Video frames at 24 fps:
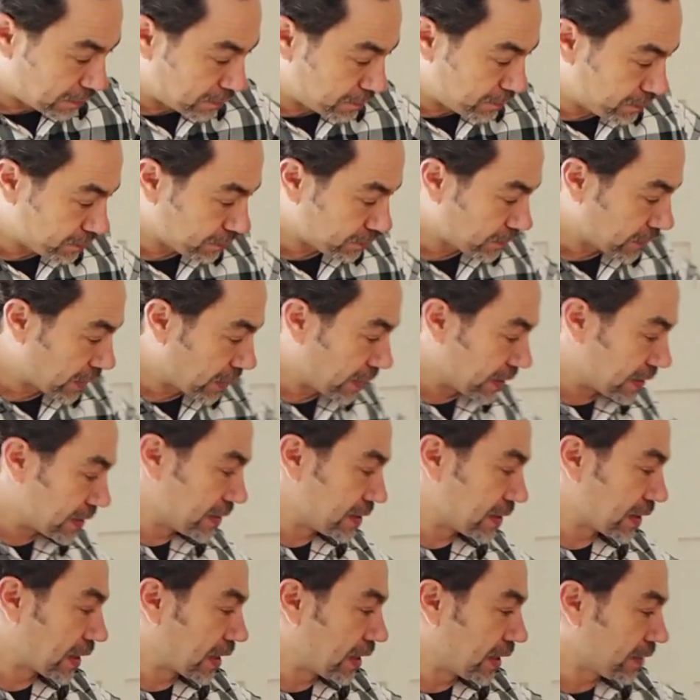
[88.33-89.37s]
they
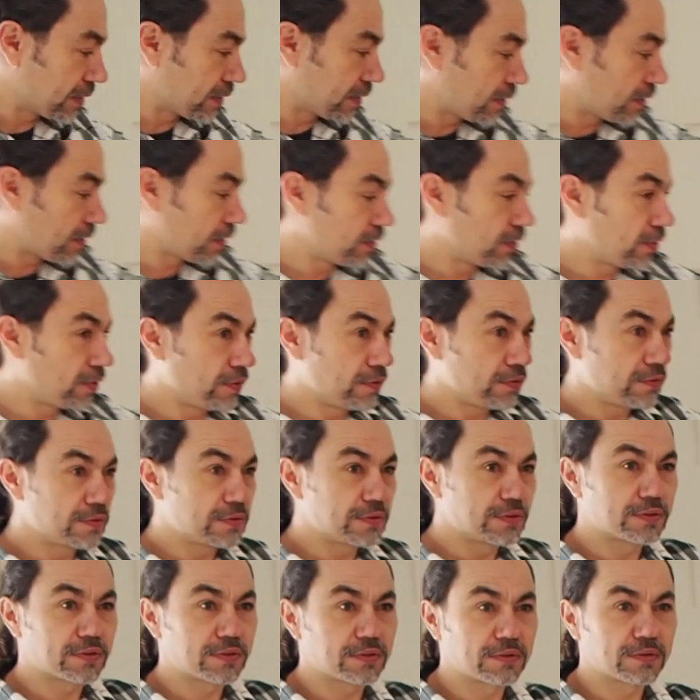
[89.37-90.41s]
cared. Um,
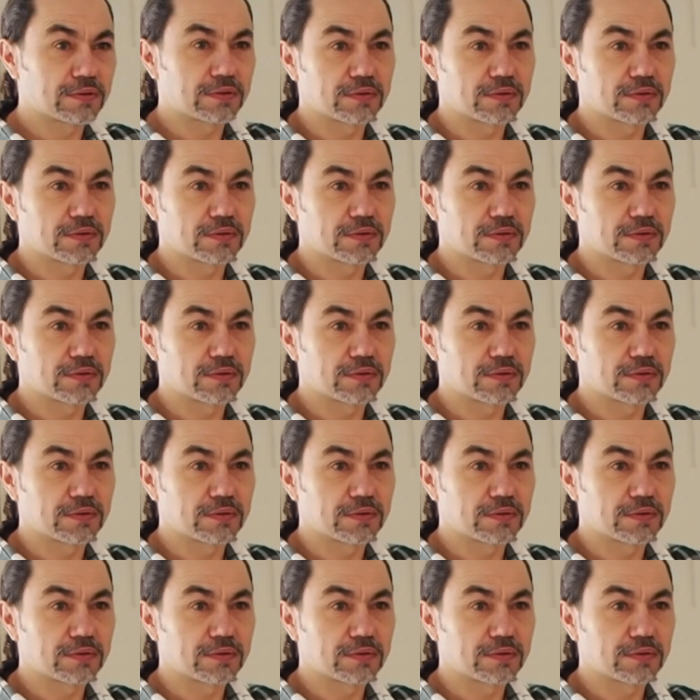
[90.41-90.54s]
they